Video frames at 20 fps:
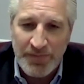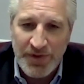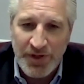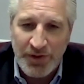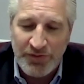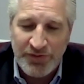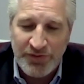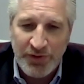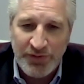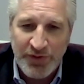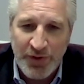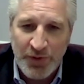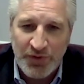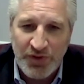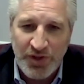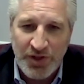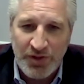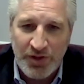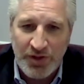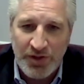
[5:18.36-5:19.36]
fill
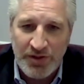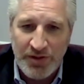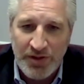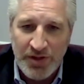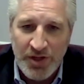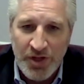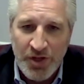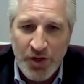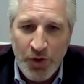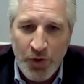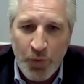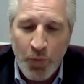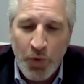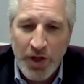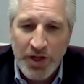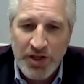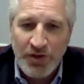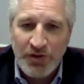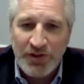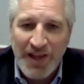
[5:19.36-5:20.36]
folks in on
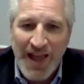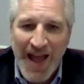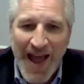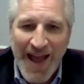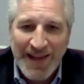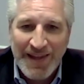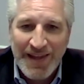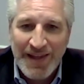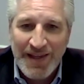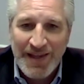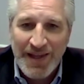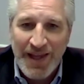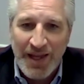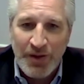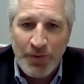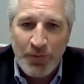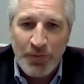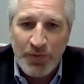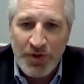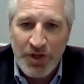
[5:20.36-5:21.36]
what you're lacking
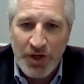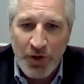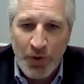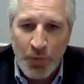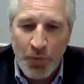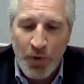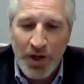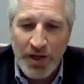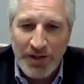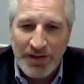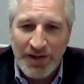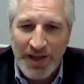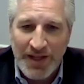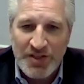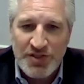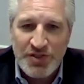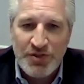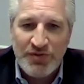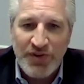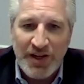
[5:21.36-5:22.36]
and, what
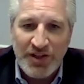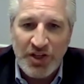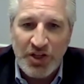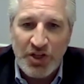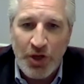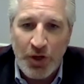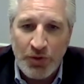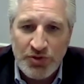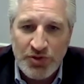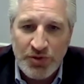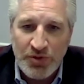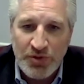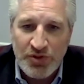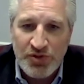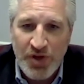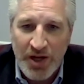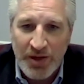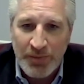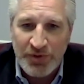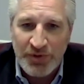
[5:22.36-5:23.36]
lengths you've had to go to
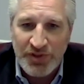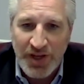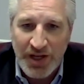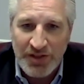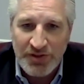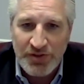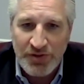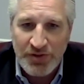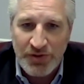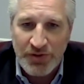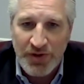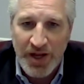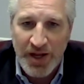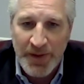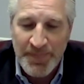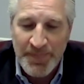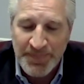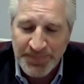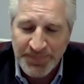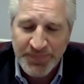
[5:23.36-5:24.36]
try to protect
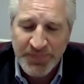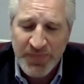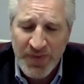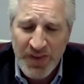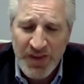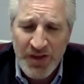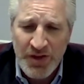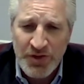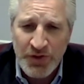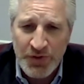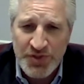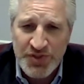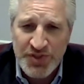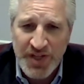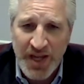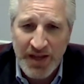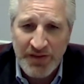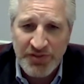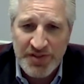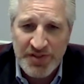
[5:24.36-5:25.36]
your
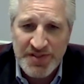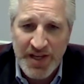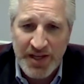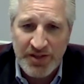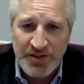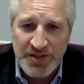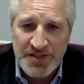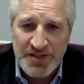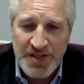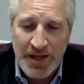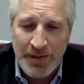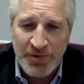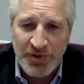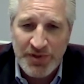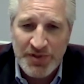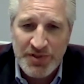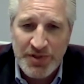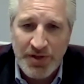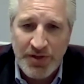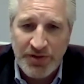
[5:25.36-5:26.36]
staff that's out on these
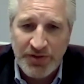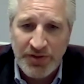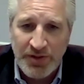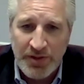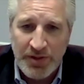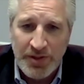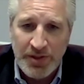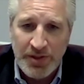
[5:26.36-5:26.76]
ambulance calls?